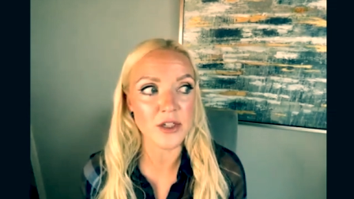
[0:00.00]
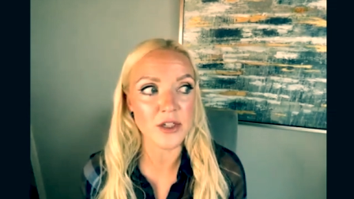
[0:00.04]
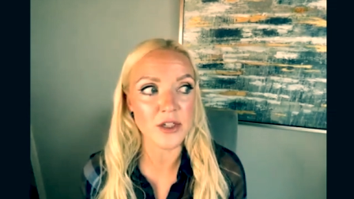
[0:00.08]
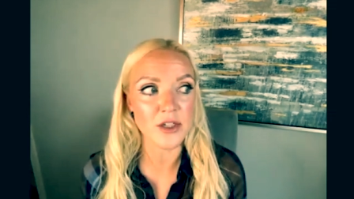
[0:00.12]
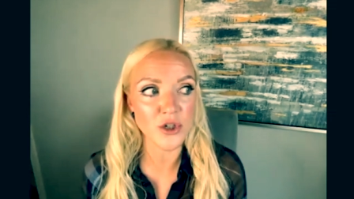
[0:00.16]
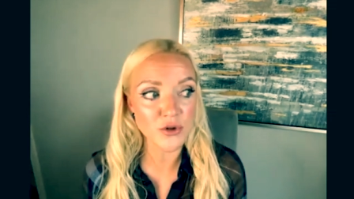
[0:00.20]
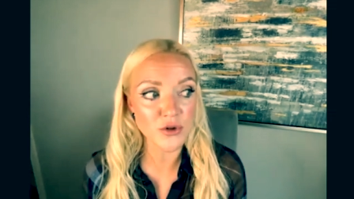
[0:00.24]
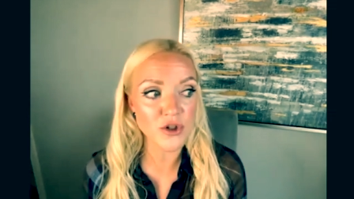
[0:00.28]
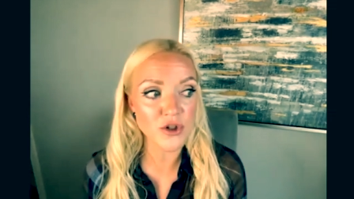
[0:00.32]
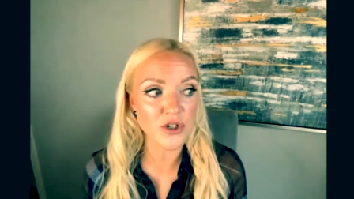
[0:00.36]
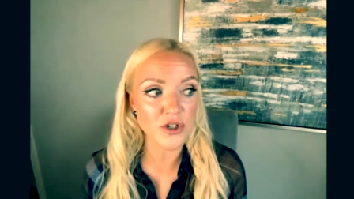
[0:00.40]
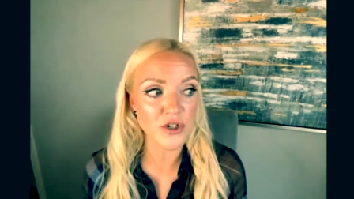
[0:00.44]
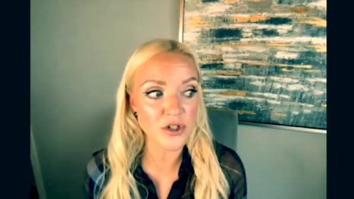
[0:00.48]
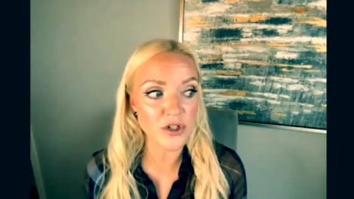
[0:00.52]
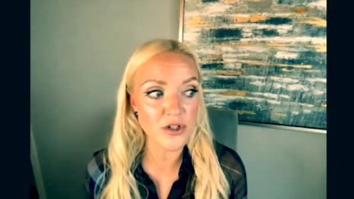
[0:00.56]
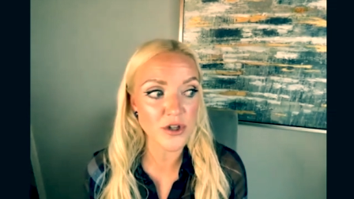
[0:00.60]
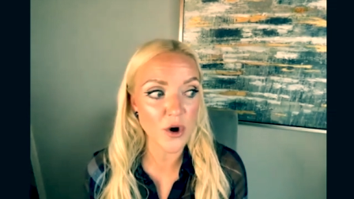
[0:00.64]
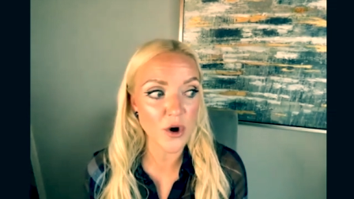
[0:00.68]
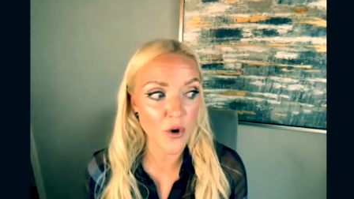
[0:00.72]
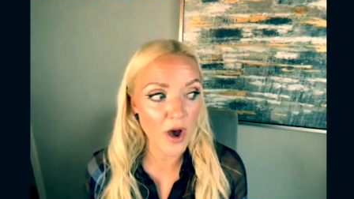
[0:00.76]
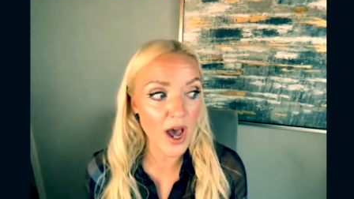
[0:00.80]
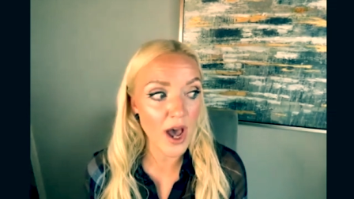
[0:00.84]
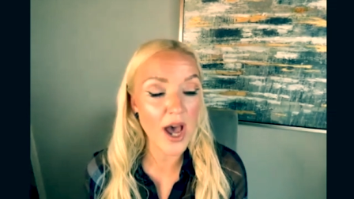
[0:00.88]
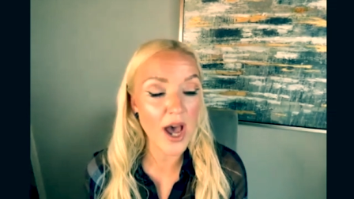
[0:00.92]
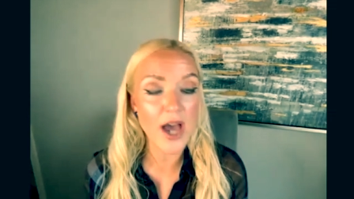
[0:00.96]
you should just
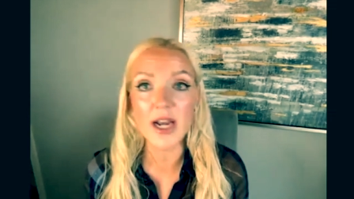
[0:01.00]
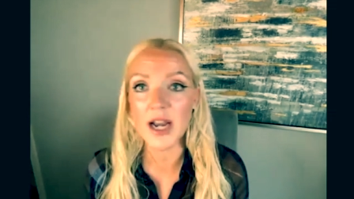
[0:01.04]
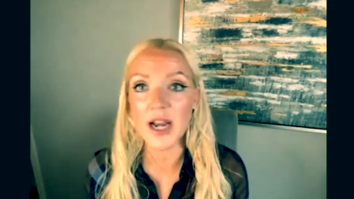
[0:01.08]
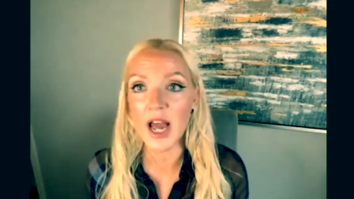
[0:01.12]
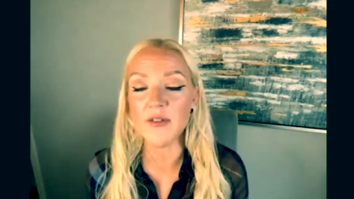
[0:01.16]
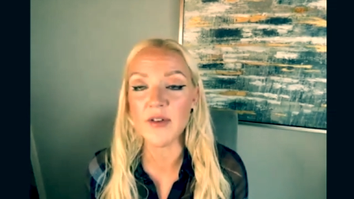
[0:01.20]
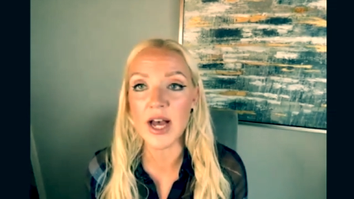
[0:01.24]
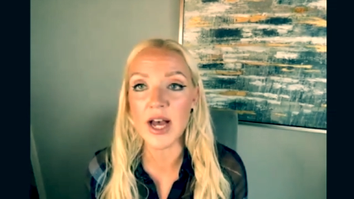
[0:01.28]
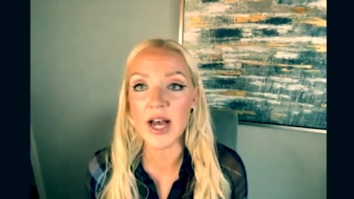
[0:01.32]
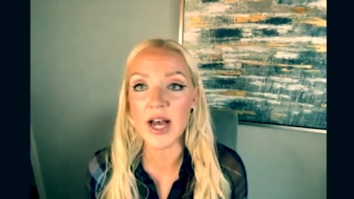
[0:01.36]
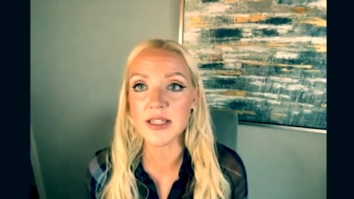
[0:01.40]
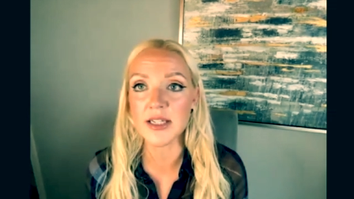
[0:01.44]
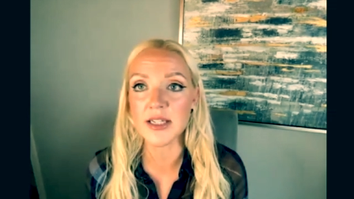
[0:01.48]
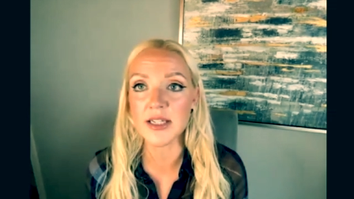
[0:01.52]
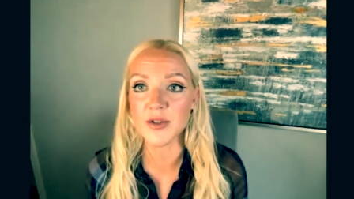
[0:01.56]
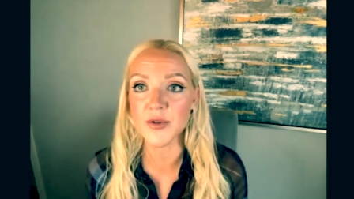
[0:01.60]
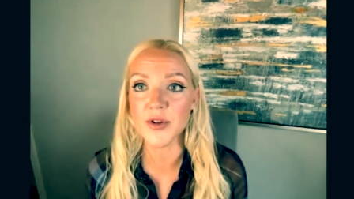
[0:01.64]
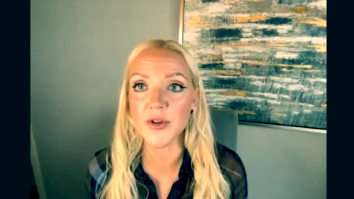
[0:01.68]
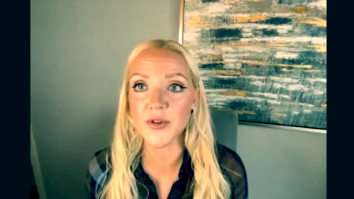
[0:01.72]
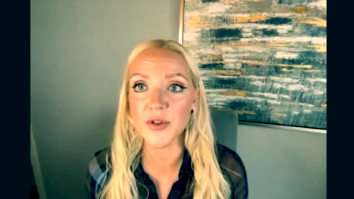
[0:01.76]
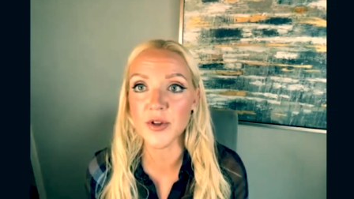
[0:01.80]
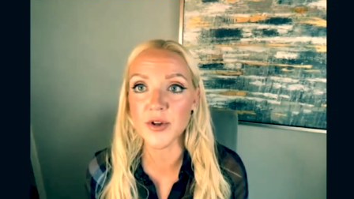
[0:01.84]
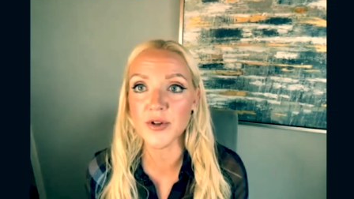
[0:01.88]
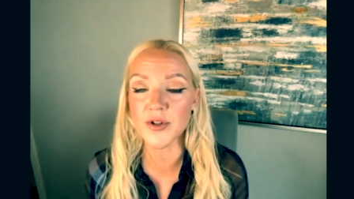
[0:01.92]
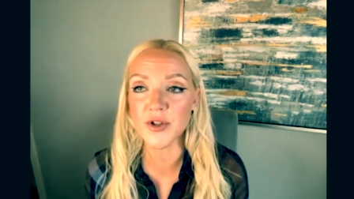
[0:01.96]
go ahead and have access so
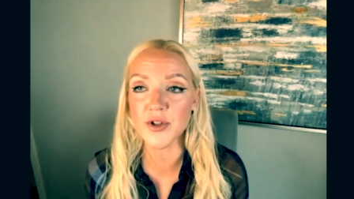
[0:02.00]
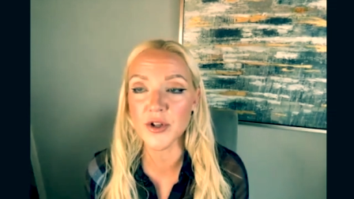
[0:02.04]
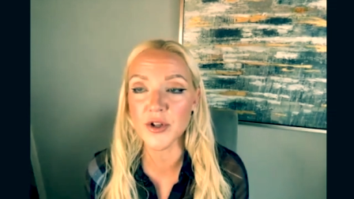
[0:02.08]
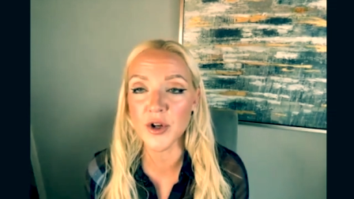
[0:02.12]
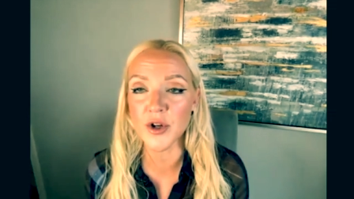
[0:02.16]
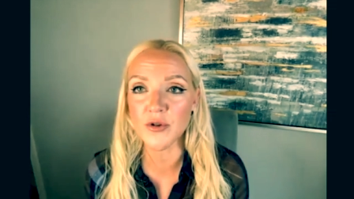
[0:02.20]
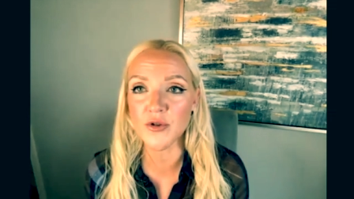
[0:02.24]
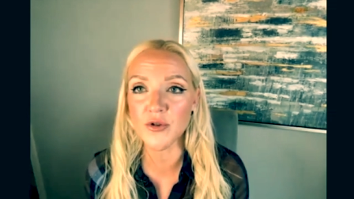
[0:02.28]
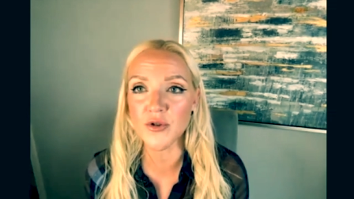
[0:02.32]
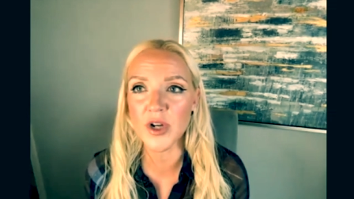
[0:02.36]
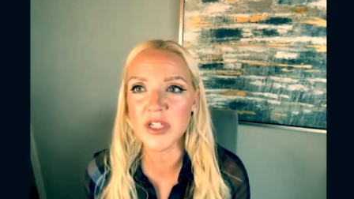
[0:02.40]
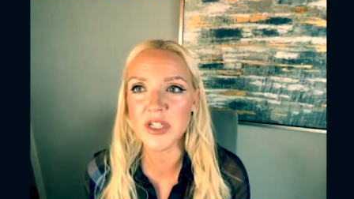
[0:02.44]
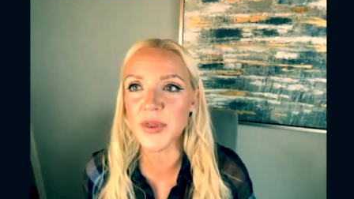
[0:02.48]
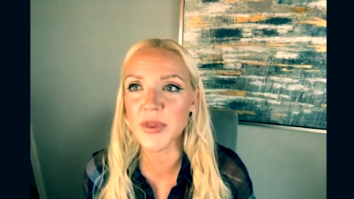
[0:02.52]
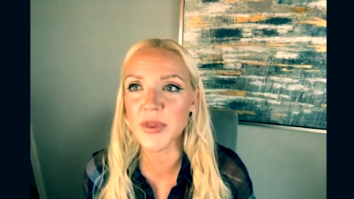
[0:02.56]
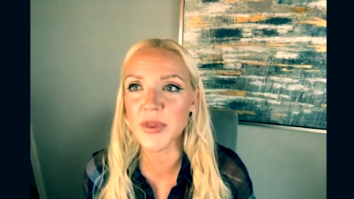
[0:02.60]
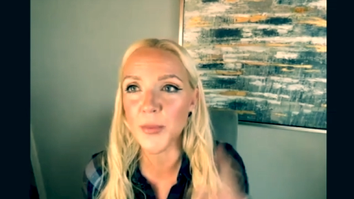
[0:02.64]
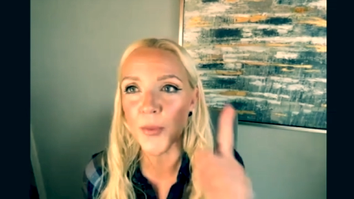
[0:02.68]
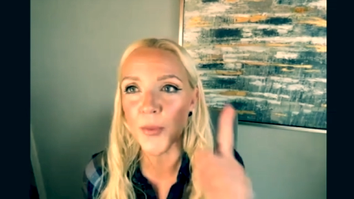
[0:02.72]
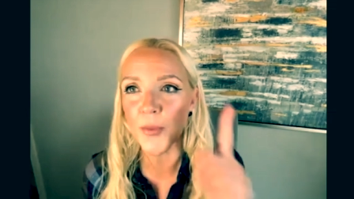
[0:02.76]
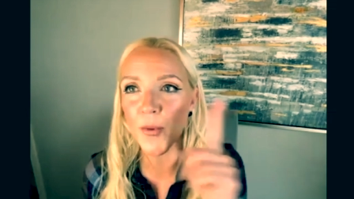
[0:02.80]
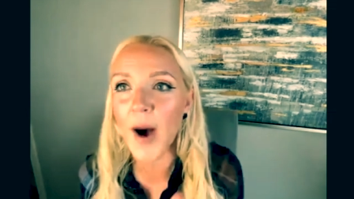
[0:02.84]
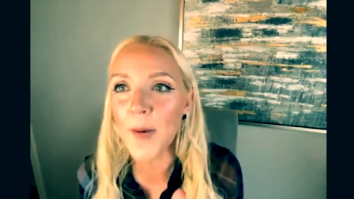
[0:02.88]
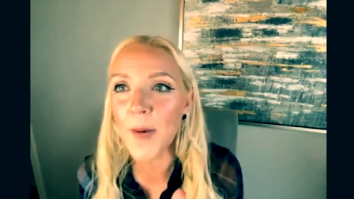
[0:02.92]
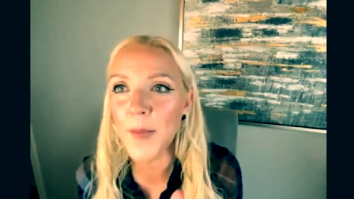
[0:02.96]
that there's no trust. But the
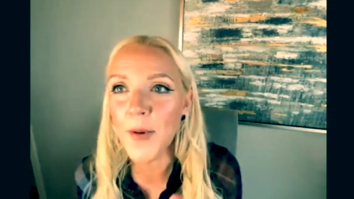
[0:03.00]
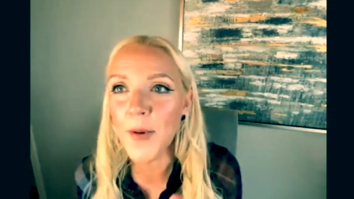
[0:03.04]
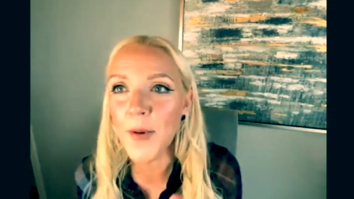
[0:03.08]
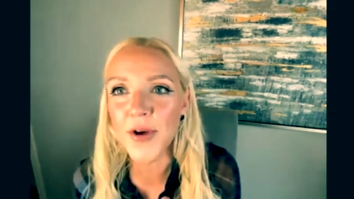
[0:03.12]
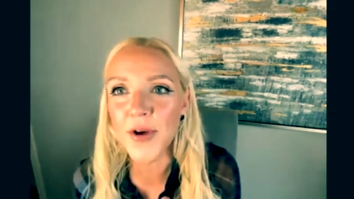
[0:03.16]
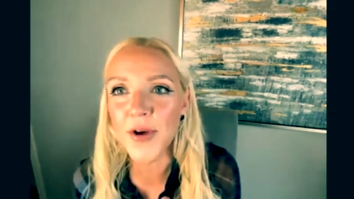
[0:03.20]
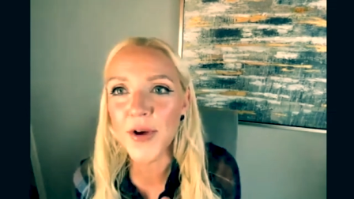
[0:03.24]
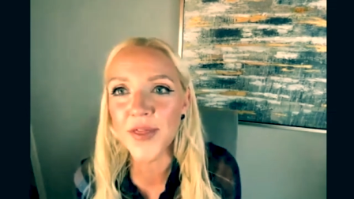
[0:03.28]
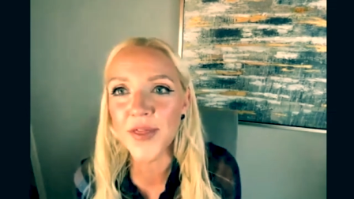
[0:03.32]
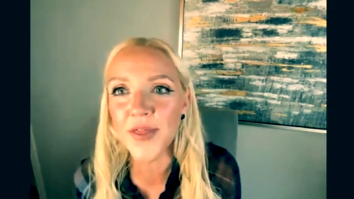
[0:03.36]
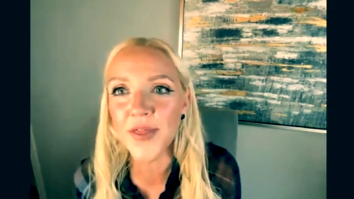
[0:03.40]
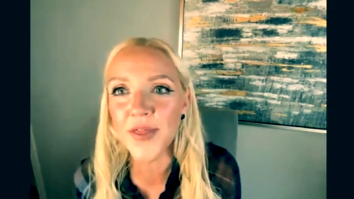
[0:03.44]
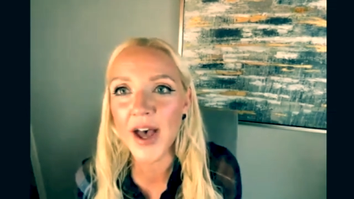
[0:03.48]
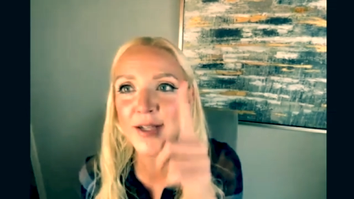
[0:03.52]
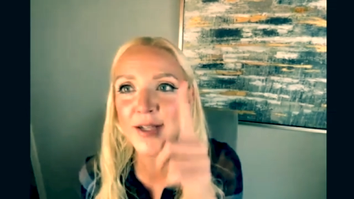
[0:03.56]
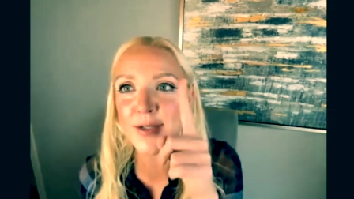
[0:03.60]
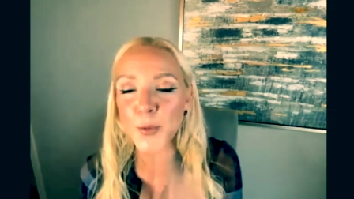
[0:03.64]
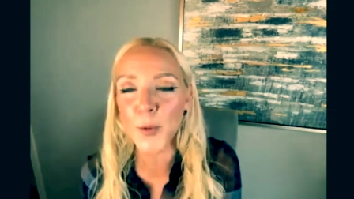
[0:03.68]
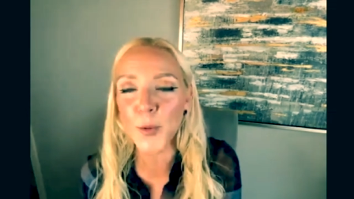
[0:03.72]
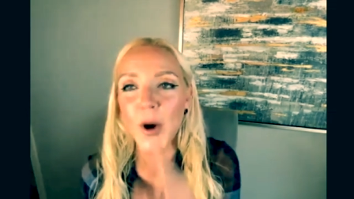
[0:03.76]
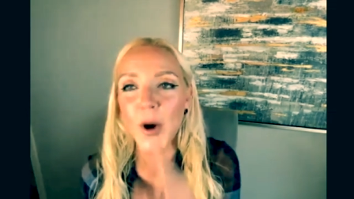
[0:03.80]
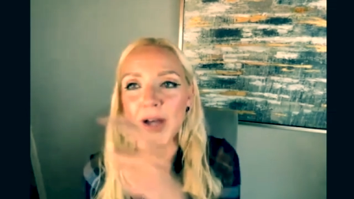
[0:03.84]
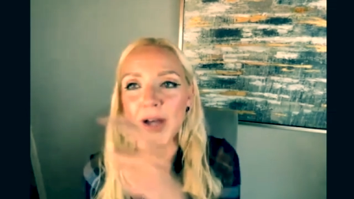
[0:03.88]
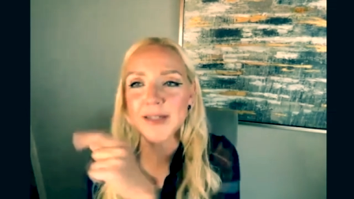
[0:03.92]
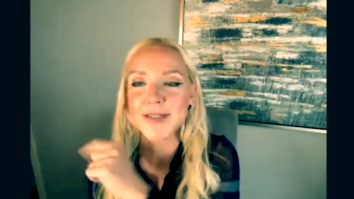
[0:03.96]
problem with that
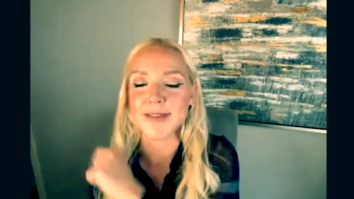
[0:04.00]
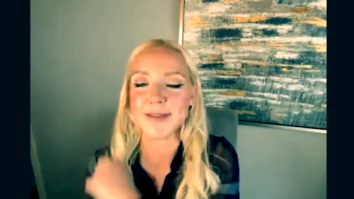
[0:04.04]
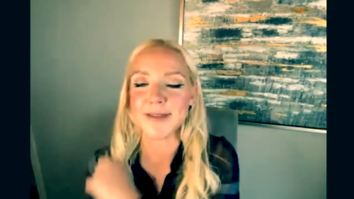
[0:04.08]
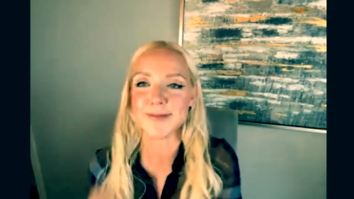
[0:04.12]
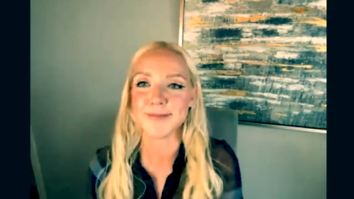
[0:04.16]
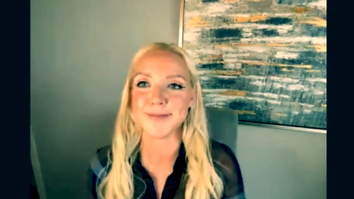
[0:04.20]
is what?